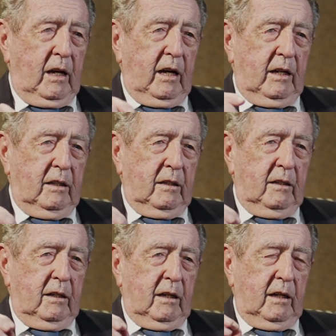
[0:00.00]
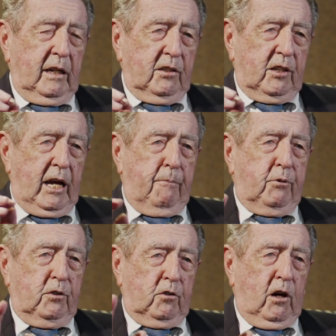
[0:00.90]
And eh, as
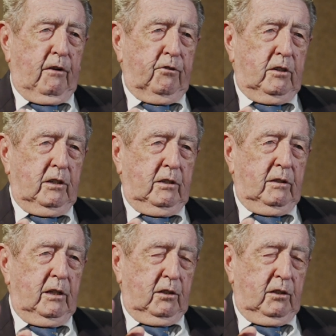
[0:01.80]
happens often in,